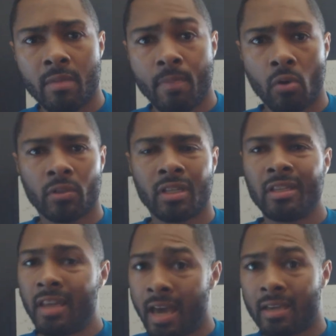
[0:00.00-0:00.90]
money
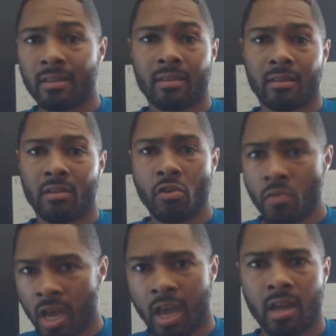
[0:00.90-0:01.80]
posting? Yes,
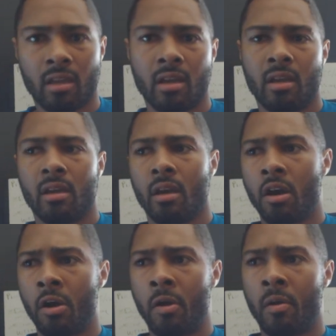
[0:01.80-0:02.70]
you can.
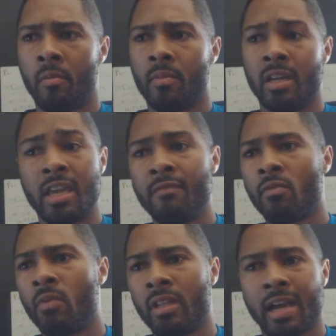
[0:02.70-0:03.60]
Um, and
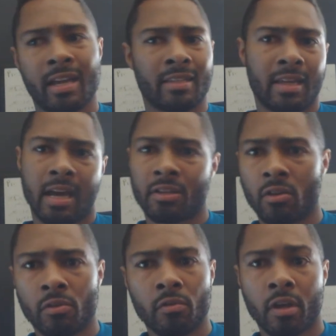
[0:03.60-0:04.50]
even with, like I say, I
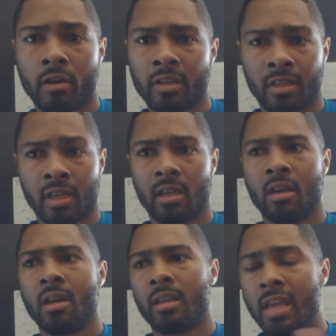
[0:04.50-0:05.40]
showed you 30
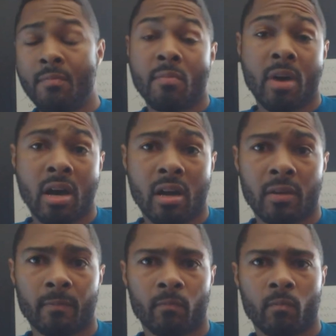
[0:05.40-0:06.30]
cent. Keep in
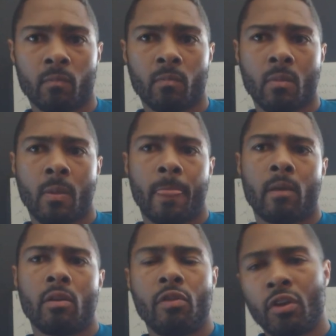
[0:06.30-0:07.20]
mind,
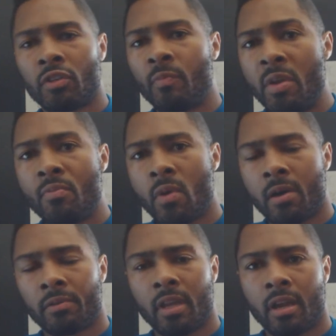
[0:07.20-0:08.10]
there's
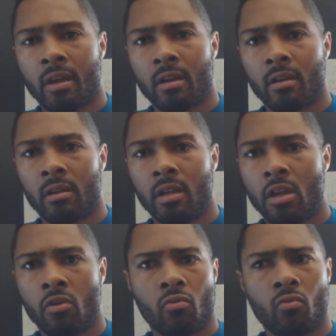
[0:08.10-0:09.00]
people out there,
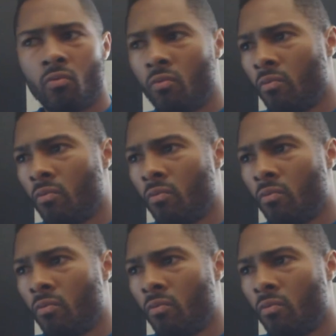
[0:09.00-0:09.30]
you know,